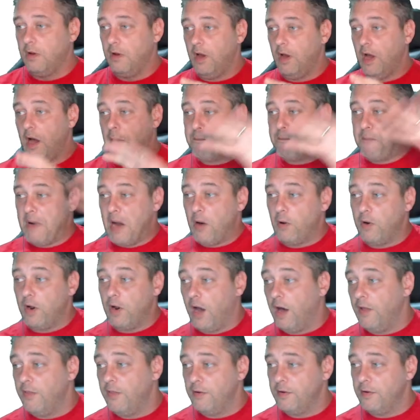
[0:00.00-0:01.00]
about
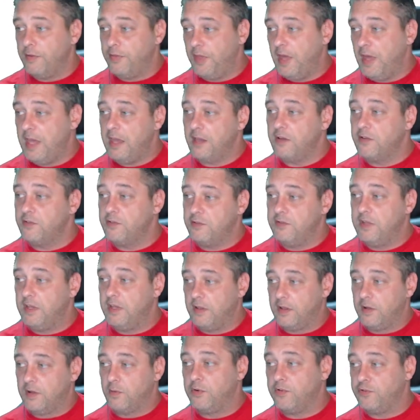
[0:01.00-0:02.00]
other things
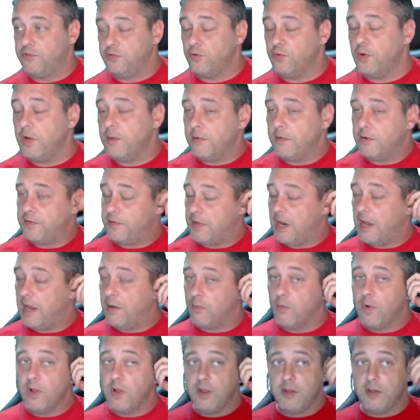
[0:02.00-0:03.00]
dealing with streamers. And I
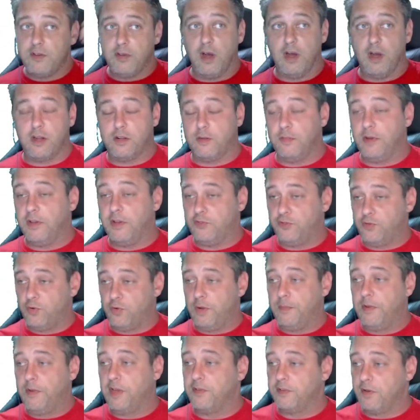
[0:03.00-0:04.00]
really talked about
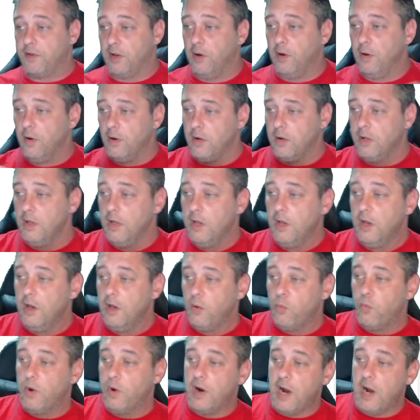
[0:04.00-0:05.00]
streaming as a whole,
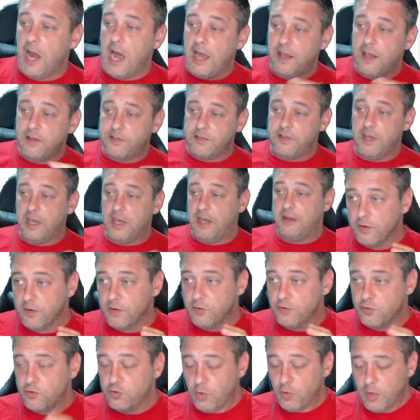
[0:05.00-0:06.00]
where I said
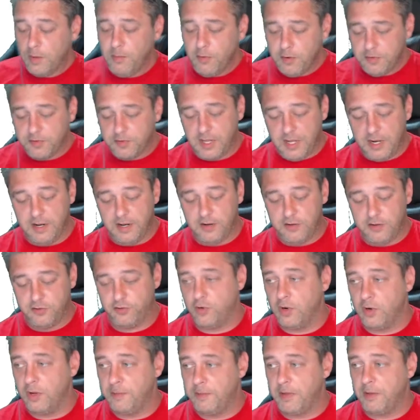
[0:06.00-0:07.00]
streamers get into
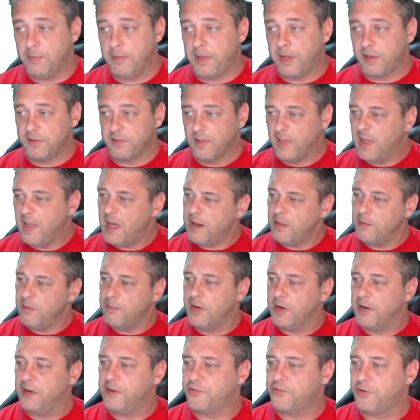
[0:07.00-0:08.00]
streaming because a lot of them
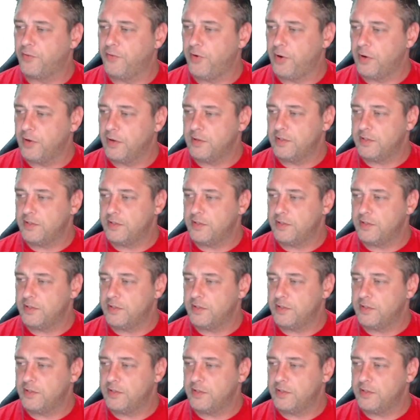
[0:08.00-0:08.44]
are introverts